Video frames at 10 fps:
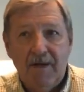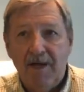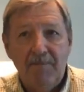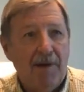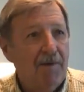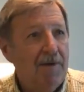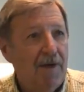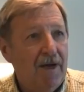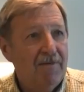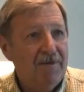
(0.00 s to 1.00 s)

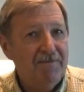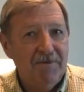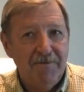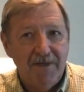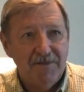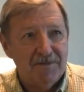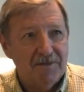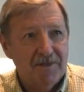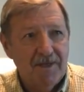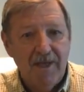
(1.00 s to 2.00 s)
high-powered Harvard
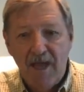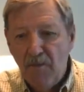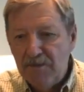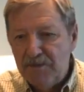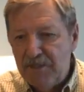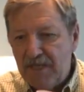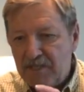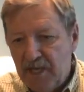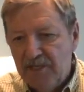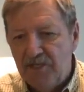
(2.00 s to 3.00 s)
professors. It was the
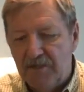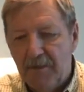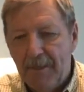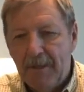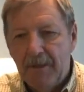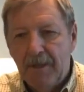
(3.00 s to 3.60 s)
attention.